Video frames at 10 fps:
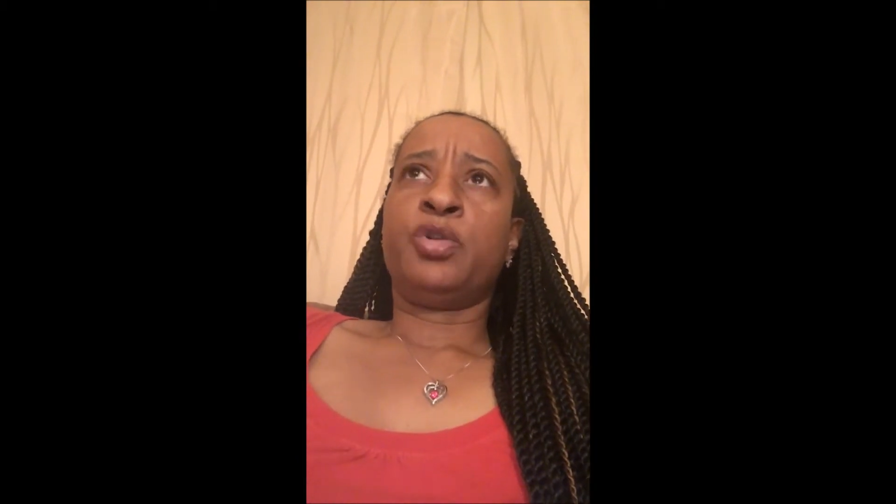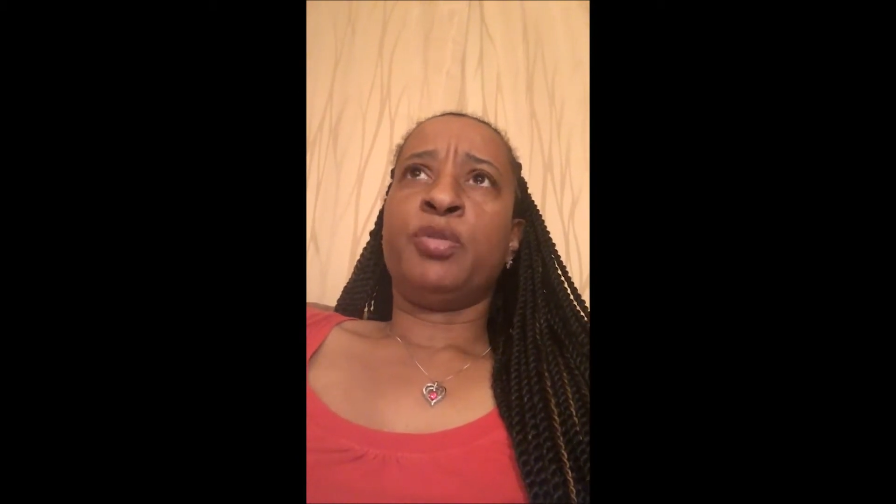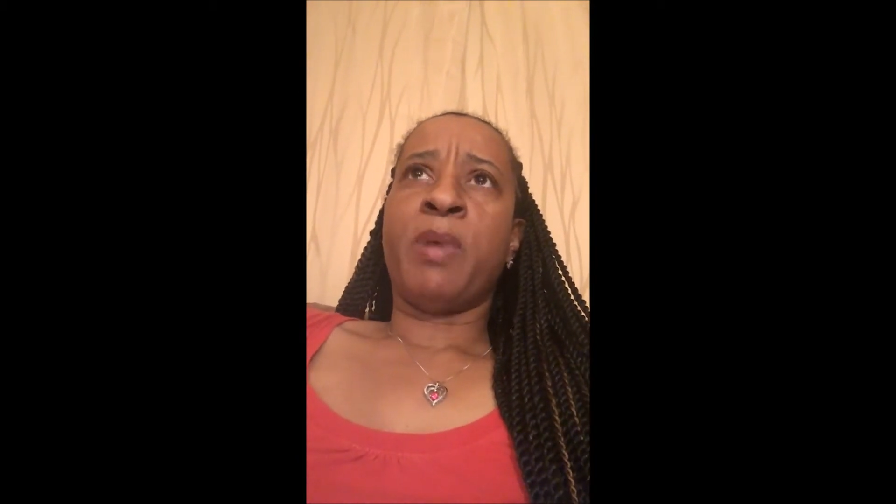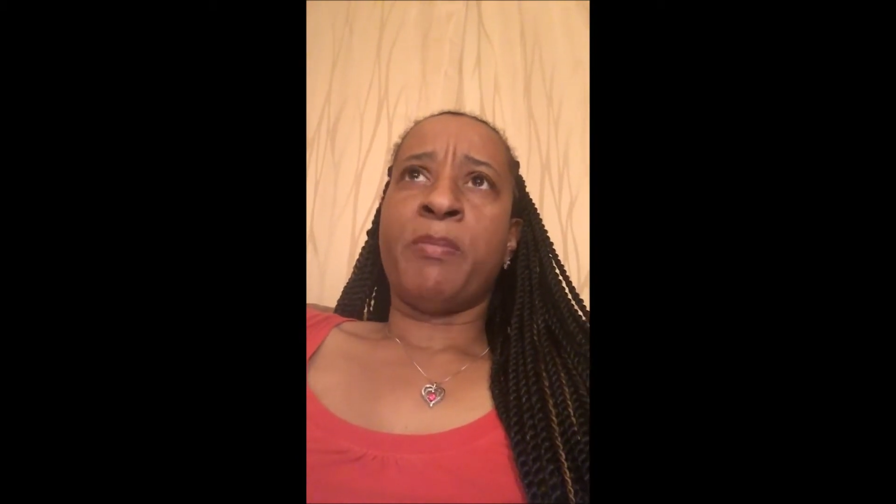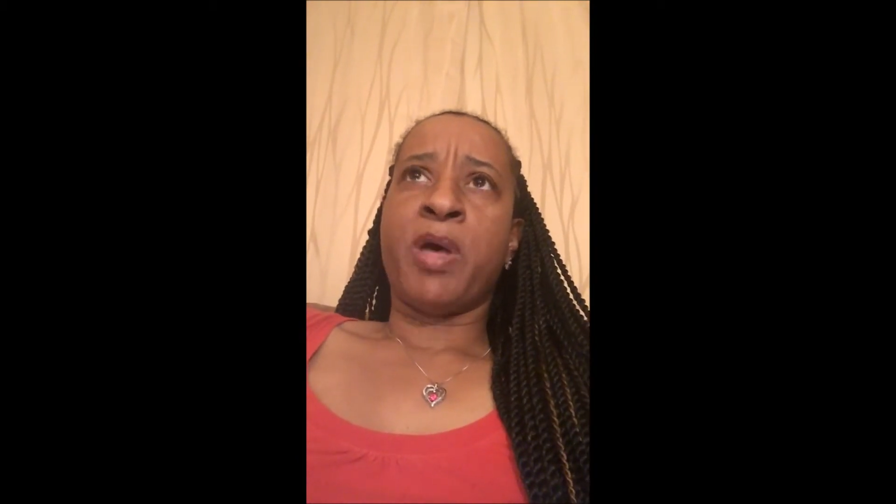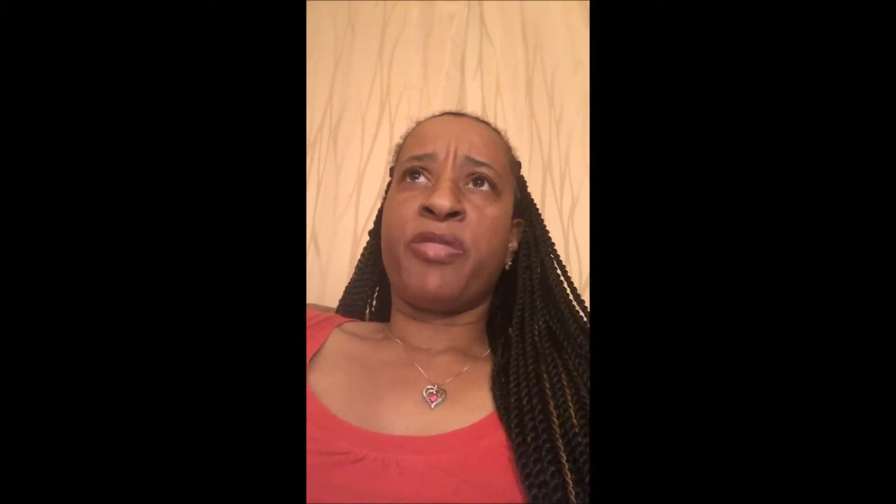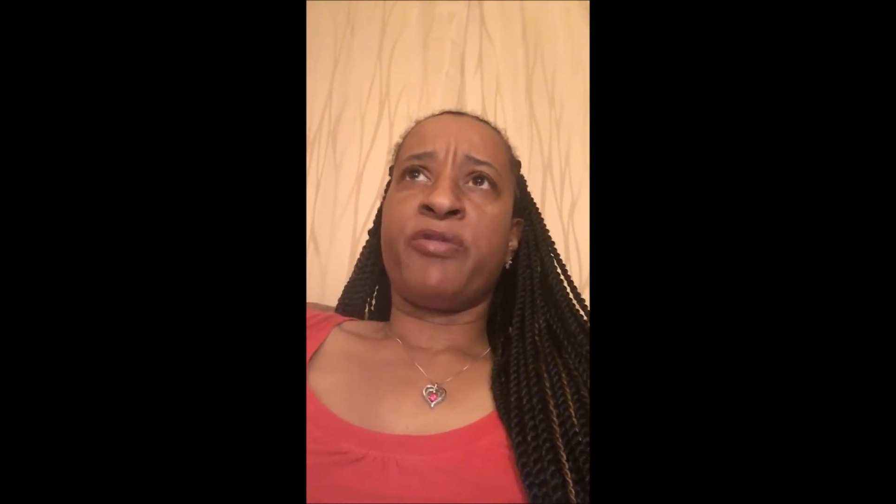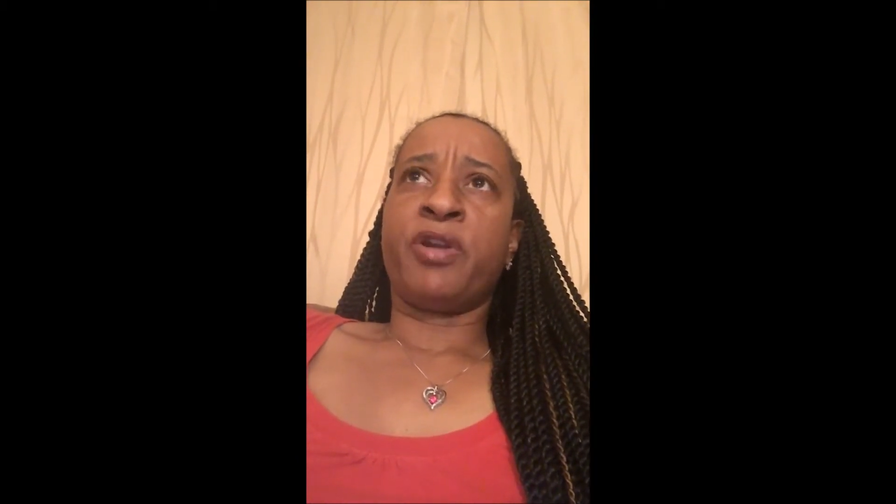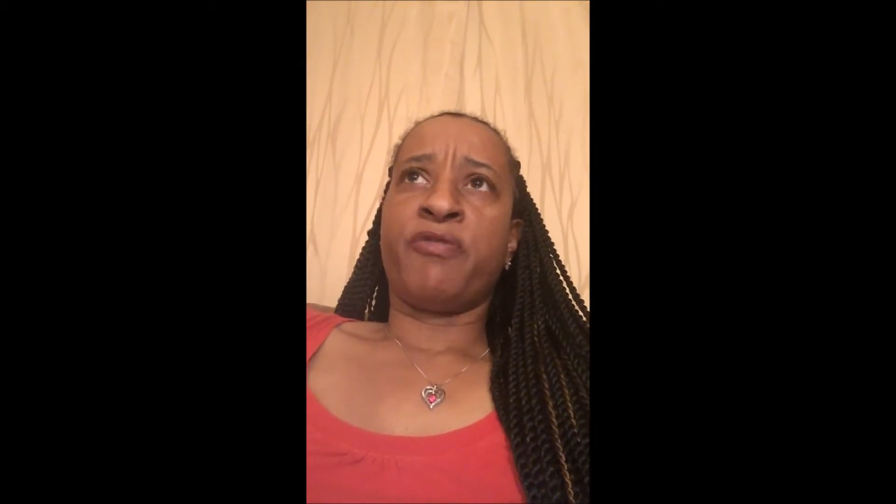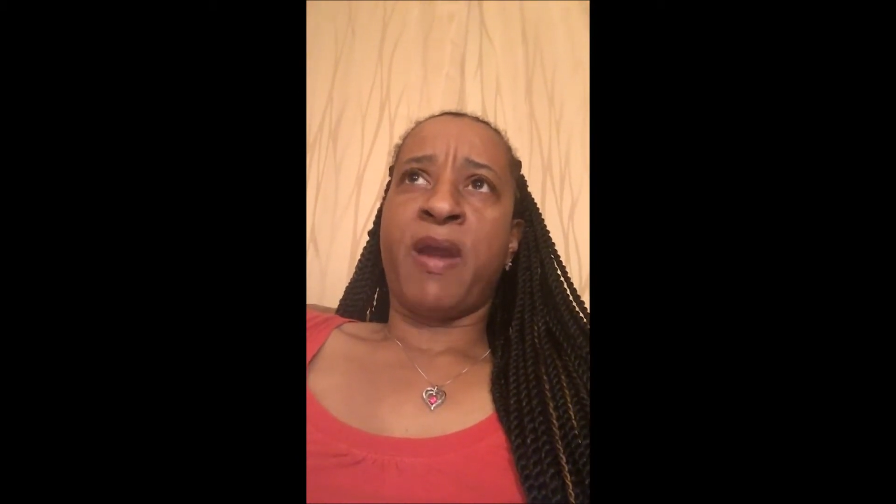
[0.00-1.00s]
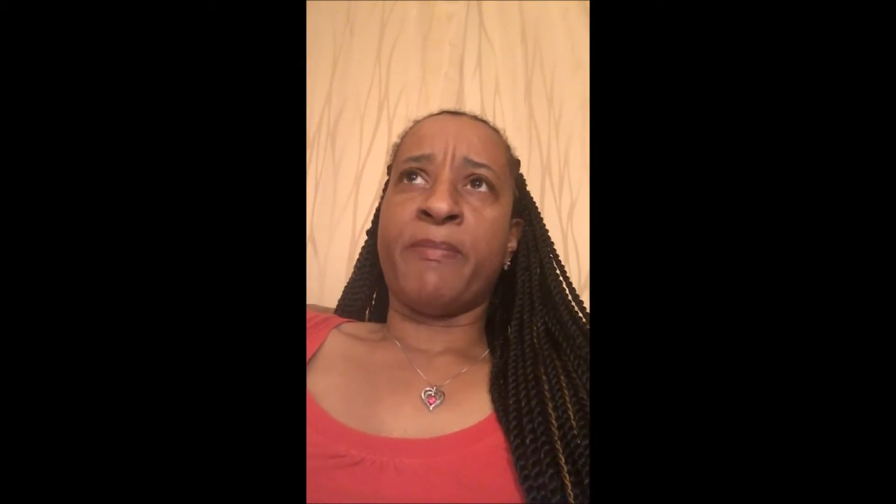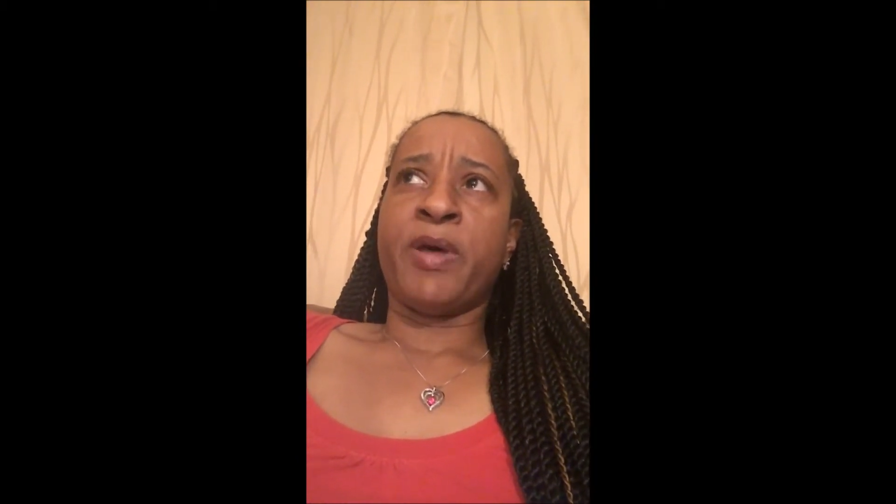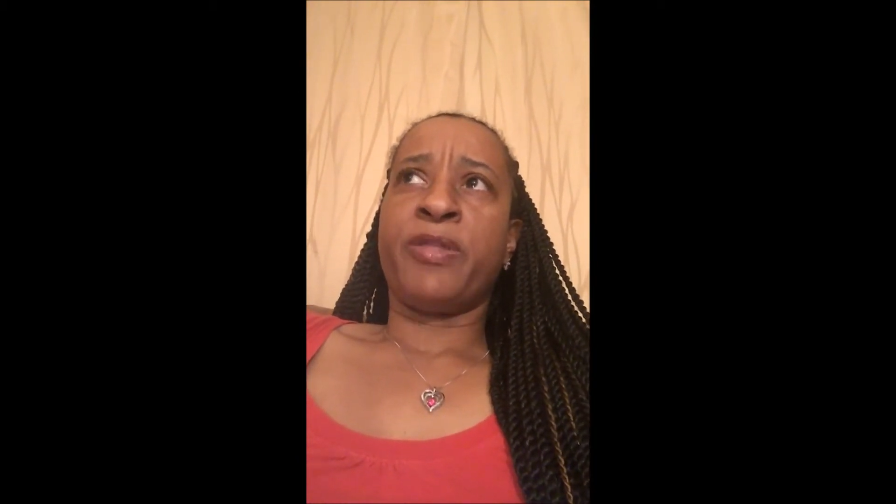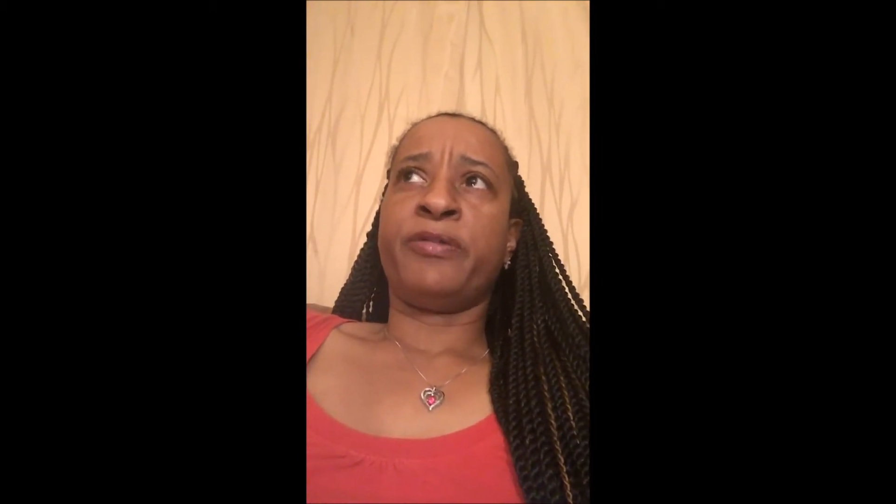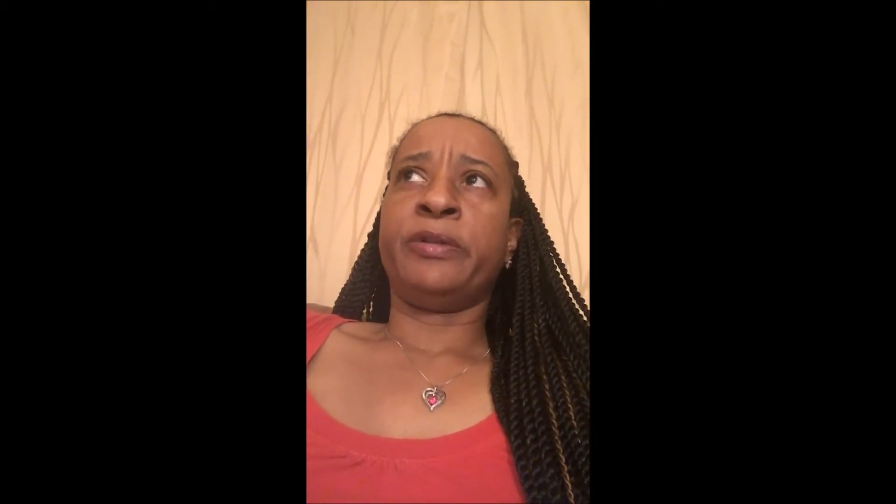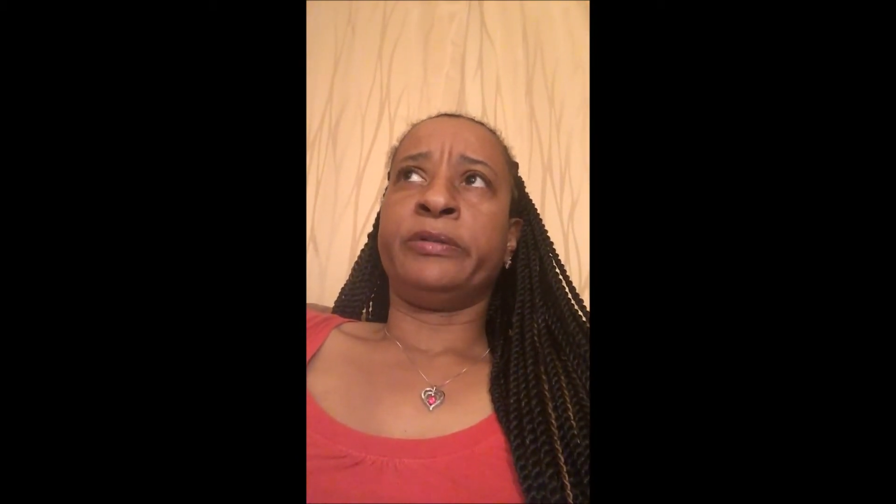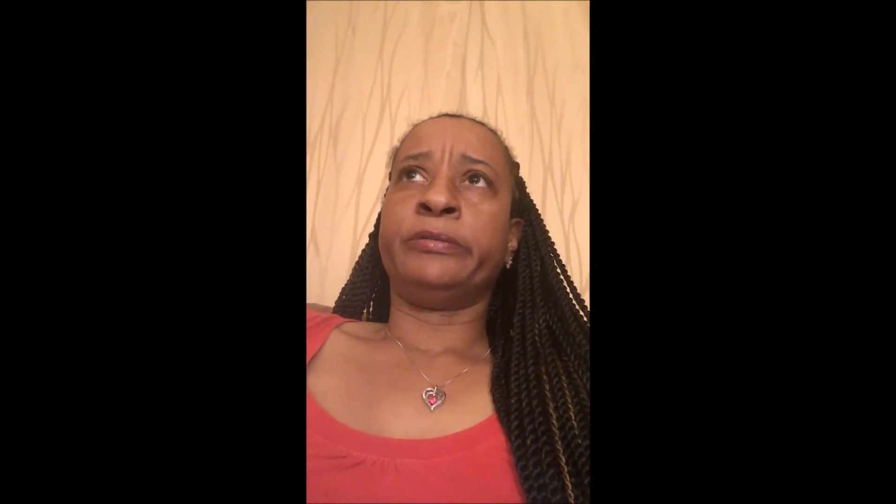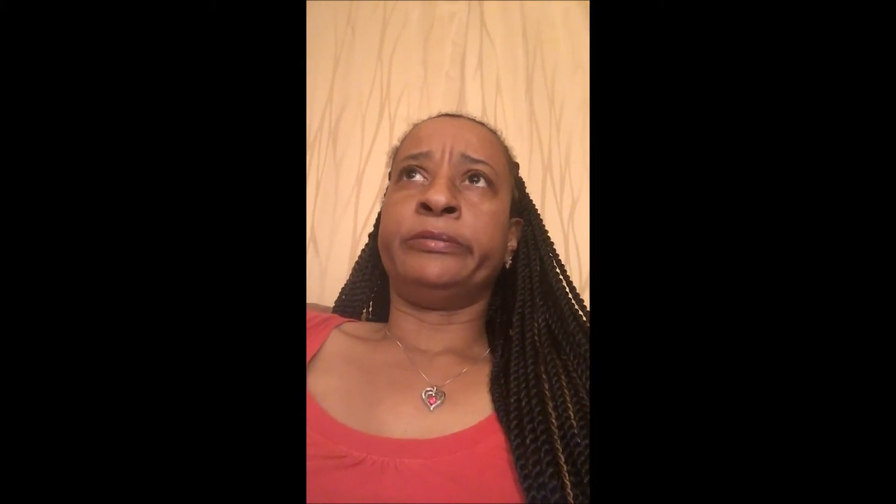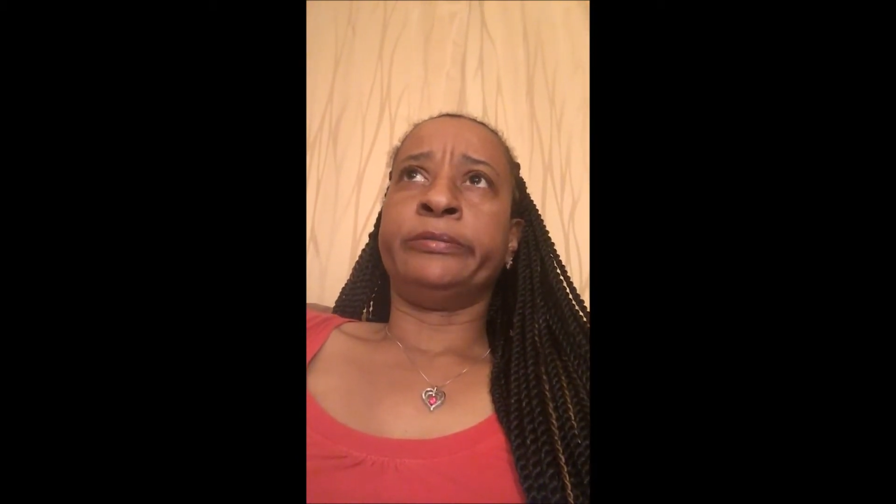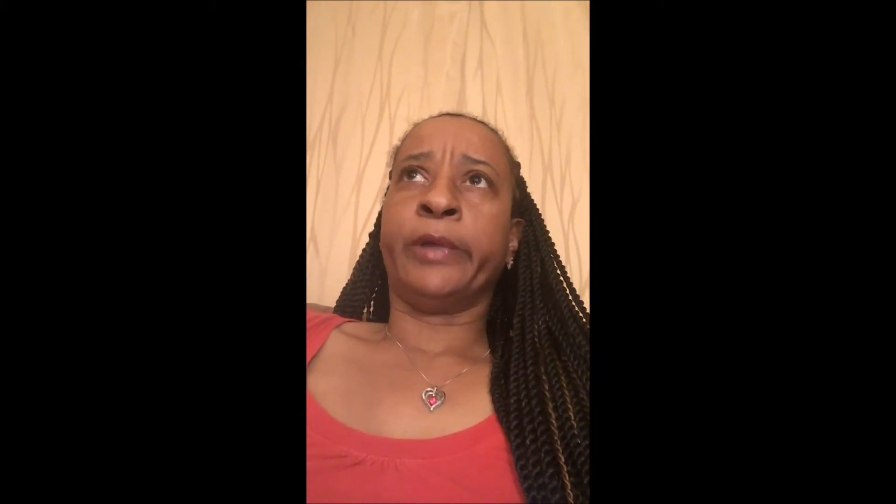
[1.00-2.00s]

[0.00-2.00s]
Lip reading: to my mother and grandmother and